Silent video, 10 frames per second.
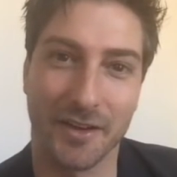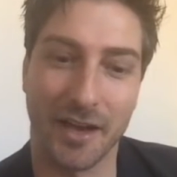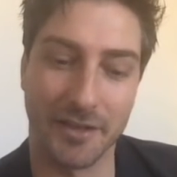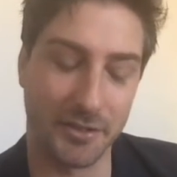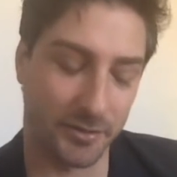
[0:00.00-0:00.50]

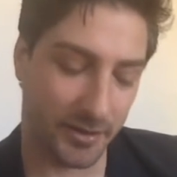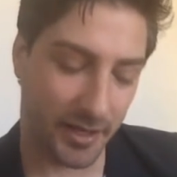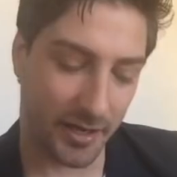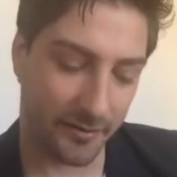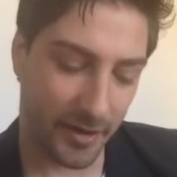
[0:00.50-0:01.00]
I do,
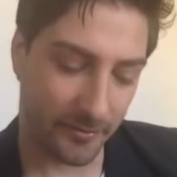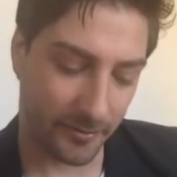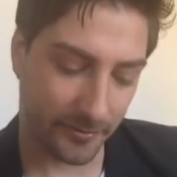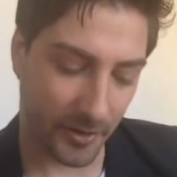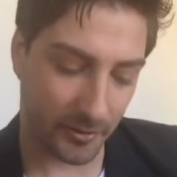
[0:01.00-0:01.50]
yeah. I have a
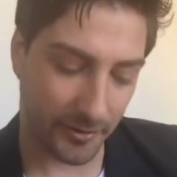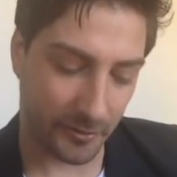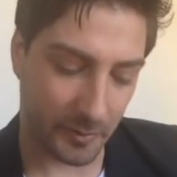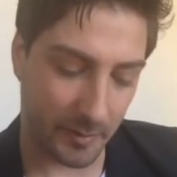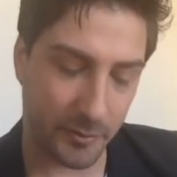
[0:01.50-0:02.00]

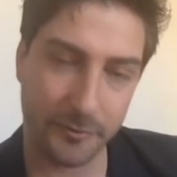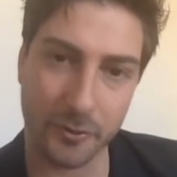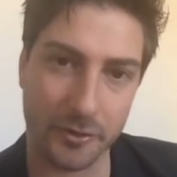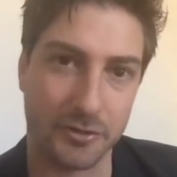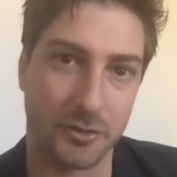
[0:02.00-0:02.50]
photographic memory for
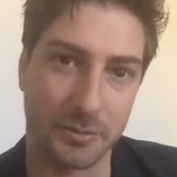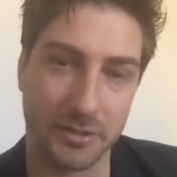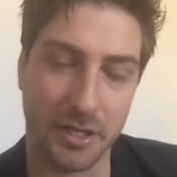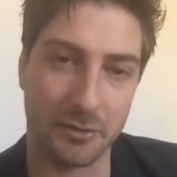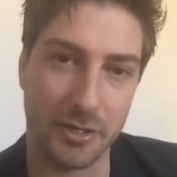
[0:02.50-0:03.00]
all the scripts
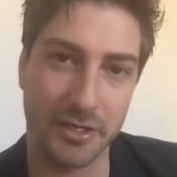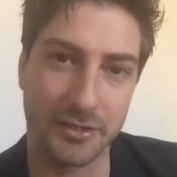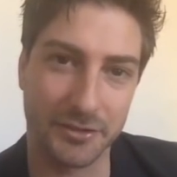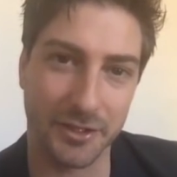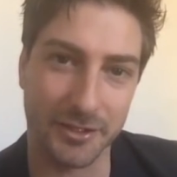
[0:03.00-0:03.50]
that I read,
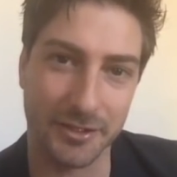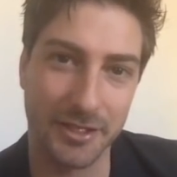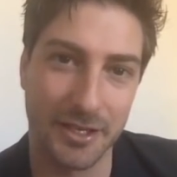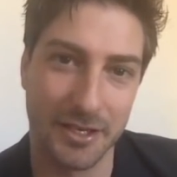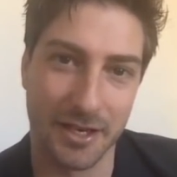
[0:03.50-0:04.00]
so
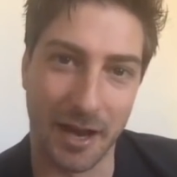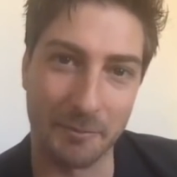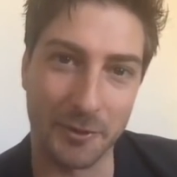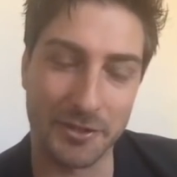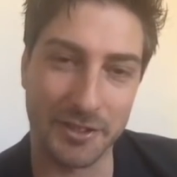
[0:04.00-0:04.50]
I'm
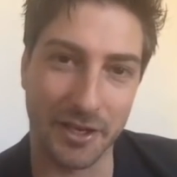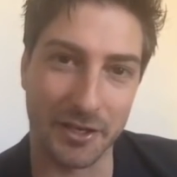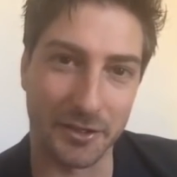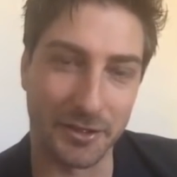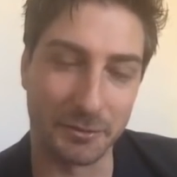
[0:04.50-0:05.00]
good to go.